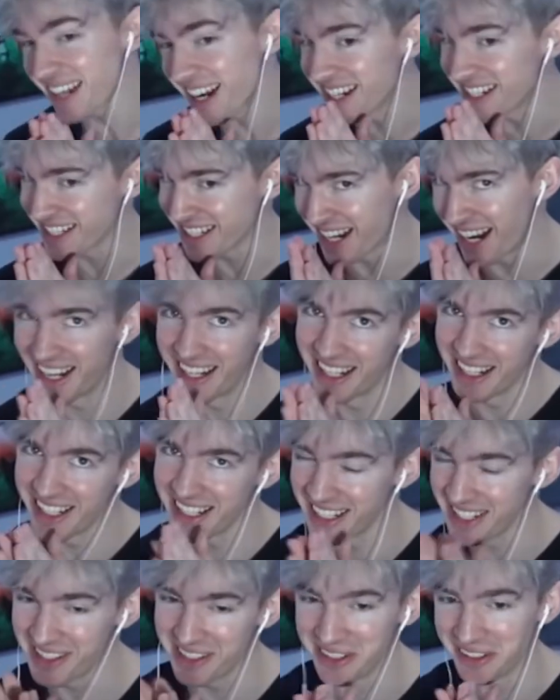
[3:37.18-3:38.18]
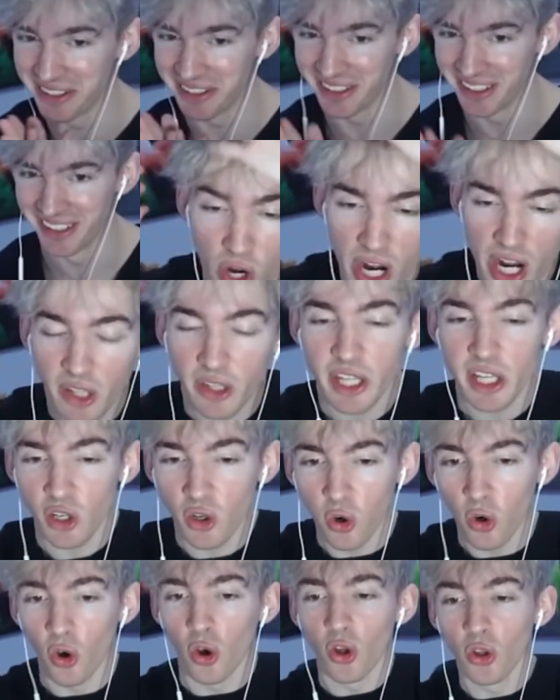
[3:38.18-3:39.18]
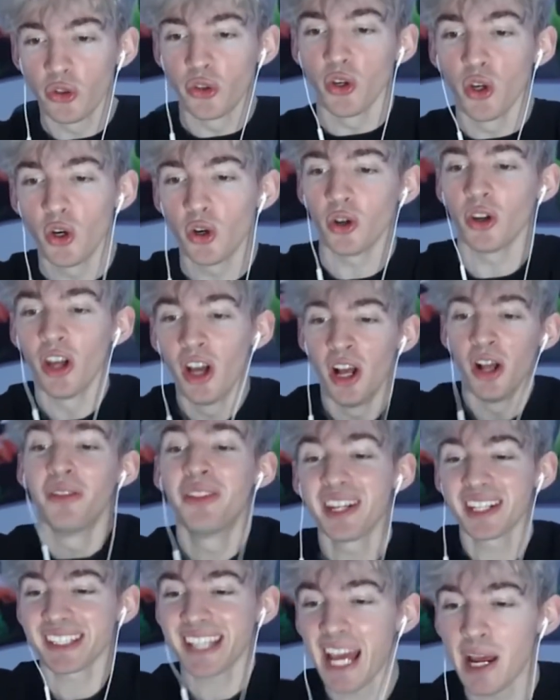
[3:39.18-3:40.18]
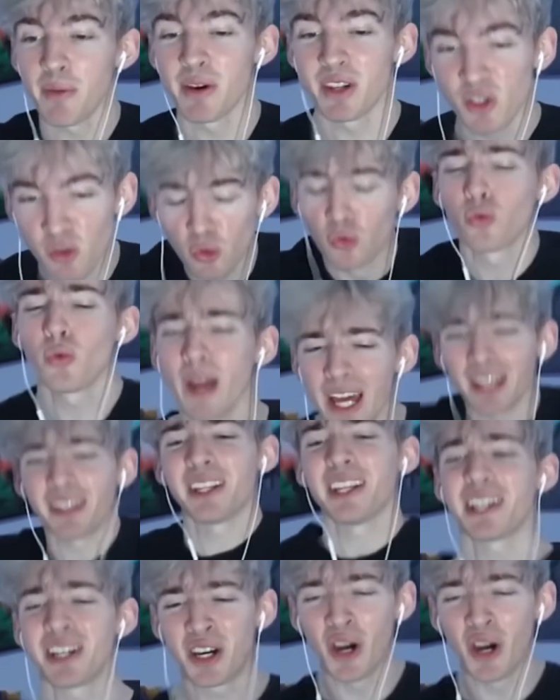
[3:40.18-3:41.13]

guy's kind of cute. Really cool, dude! This game is really